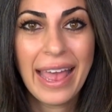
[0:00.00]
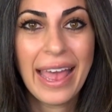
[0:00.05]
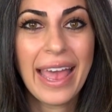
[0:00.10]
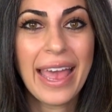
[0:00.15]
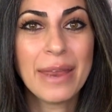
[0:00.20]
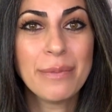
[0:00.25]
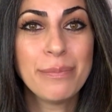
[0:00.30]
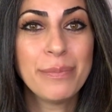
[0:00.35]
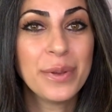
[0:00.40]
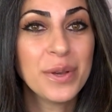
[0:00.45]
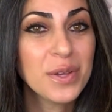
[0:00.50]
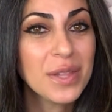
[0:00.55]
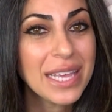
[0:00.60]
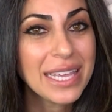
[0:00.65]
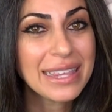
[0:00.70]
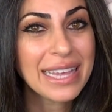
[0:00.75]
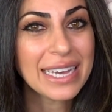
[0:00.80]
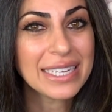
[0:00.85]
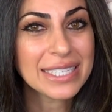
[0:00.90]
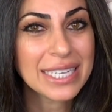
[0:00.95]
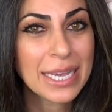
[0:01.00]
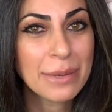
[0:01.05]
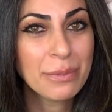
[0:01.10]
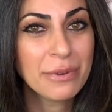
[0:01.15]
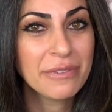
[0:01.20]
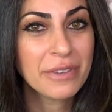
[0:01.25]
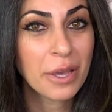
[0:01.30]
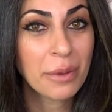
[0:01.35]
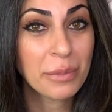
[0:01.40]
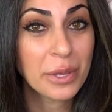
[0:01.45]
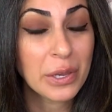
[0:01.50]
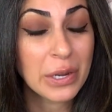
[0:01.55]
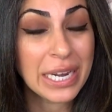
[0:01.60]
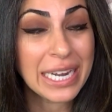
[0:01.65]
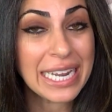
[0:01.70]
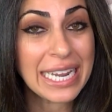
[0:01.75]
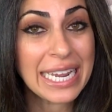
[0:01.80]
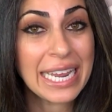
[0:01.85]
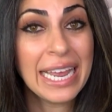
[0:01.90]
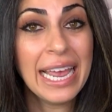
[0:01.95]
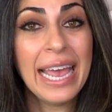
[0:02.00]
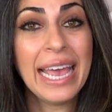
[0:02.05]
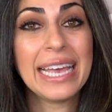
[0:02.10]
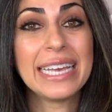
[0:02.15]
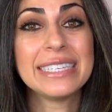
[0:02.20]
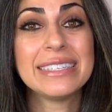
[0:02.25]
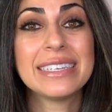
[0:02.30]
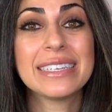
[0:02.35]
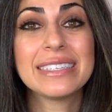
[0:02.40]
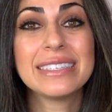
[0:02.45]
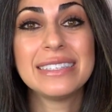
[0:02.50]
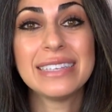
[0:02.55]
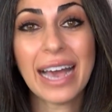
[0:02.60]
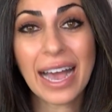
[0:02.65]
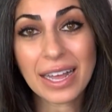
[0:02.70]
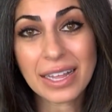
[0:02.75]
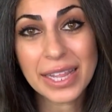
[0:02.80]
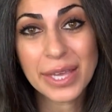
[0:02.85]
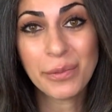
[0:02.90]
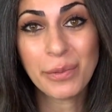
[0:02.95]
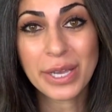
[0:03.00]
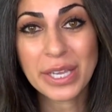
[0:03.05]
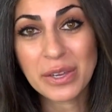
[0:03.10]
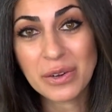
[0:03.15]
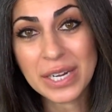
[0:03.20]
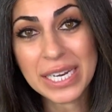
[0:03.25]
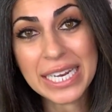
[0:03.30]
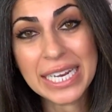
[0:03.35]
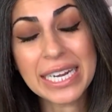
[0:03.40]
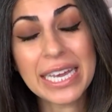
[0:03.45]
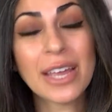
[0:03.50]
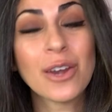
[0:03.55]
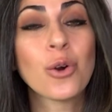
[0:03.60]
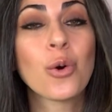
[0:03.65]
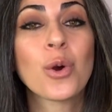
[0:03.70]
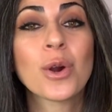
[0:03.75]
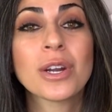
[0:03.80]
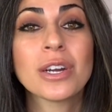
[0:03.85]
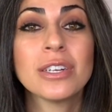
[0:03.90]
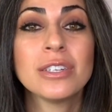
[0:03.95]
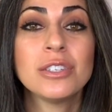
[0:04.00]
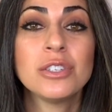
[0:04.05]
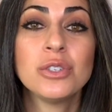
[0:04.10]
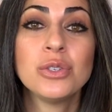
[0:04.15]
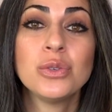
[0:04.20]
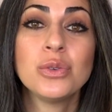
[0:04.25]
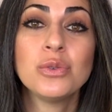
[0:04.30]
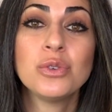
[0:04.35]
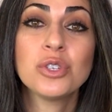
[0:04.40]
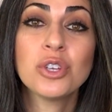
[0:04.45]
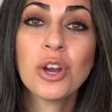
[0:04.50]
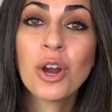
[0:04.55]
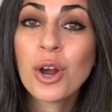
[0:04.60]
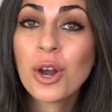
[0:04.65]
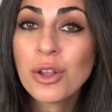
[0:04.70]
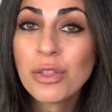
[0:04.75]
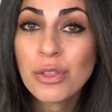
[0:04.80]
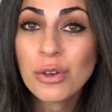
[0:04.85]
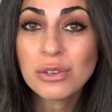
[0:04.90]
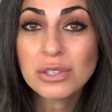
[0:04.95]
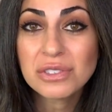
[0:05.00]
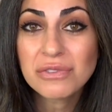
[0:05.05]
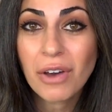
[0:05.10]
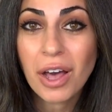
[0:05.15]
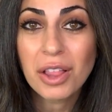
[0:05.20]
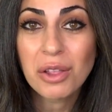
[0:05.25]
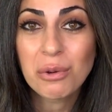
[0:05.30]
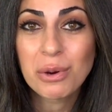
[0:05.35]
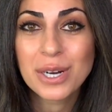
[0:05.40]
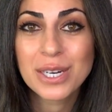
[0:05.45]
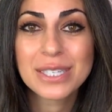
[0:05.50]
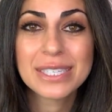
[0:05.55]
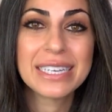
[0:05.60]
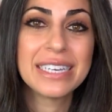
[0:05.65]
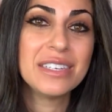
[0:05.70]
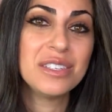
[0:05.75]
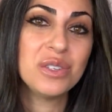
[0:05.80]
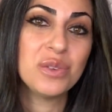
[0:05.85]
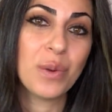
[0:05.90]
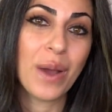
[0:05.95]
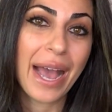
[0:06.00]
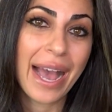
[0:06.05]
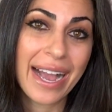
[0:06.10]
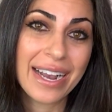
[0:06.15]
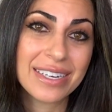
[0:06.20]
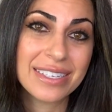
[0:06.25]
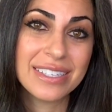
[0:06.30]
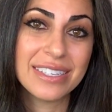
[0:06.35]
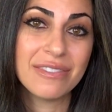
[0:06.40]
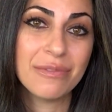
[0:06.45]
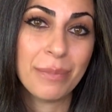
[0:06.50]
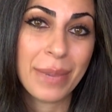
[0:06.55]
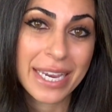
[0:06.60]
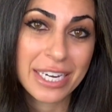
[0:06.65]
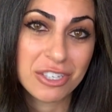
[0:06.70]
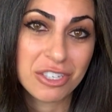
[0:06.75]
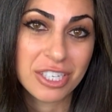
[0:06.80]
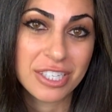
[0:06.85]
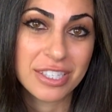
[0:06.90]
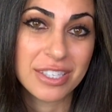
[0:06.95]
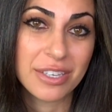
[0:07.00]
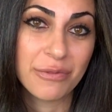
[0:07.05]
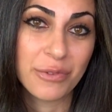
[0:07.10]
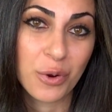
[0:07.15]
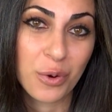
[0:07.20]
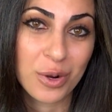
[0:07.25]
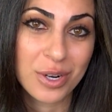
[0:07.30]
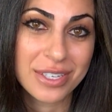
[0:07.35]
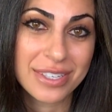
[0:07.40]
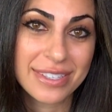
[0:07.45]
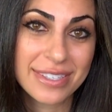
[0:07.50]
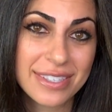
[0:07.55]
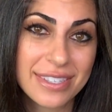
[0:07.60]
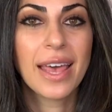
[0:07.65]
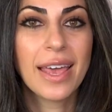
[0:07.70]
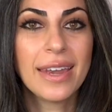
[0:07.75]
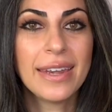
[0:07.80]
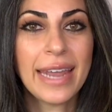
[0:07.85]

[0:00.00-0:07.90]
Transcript: And building that type of community is exactly what you need in order to turn those followers into active patients of yours.